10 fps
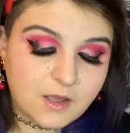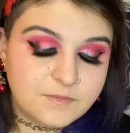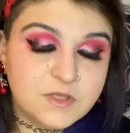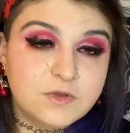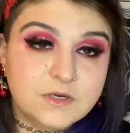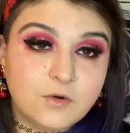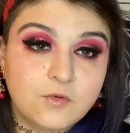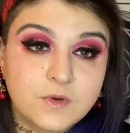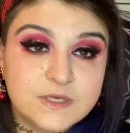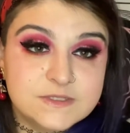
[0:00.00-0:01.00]
you can
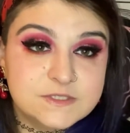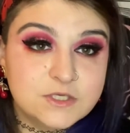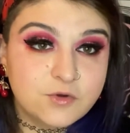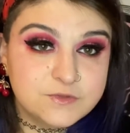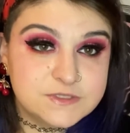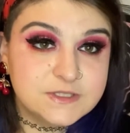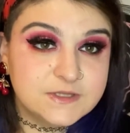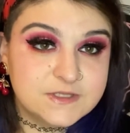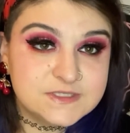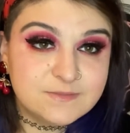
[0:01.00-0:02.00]
always go to
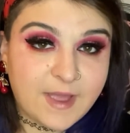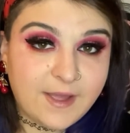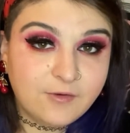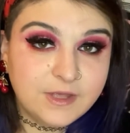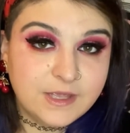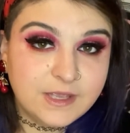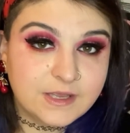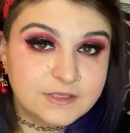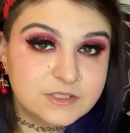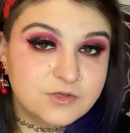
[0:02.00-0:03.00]
this palette
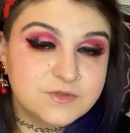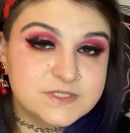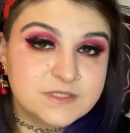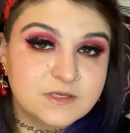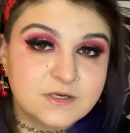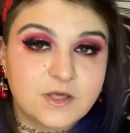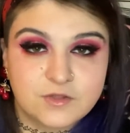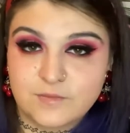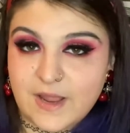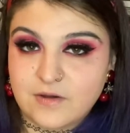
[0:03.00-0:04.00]
and use
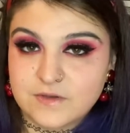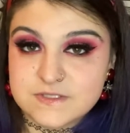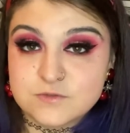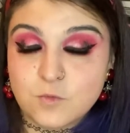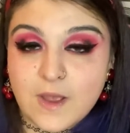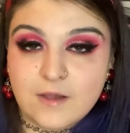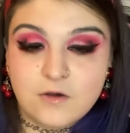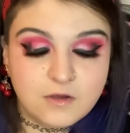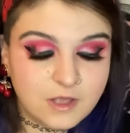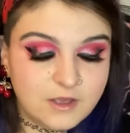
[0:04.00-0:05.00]
another palette as
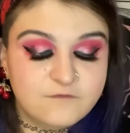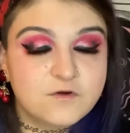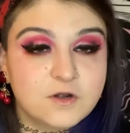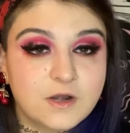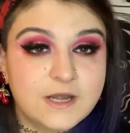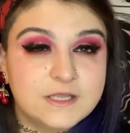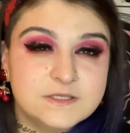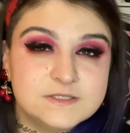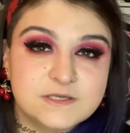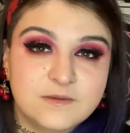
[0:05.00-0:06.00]
well for
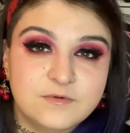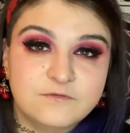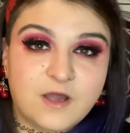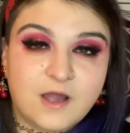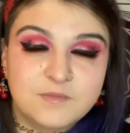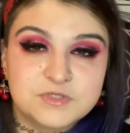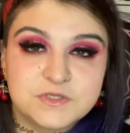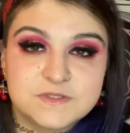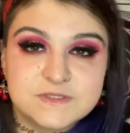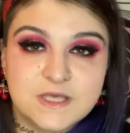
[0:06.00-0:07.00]
any type of
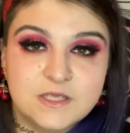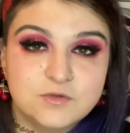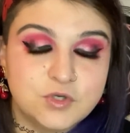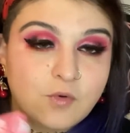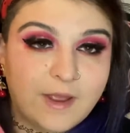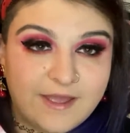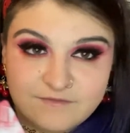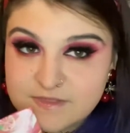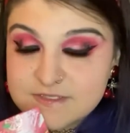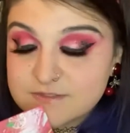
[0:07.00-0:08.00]
options that you don't
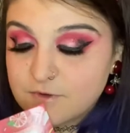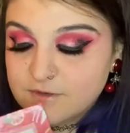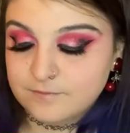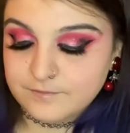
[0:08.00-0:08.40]
have in this one.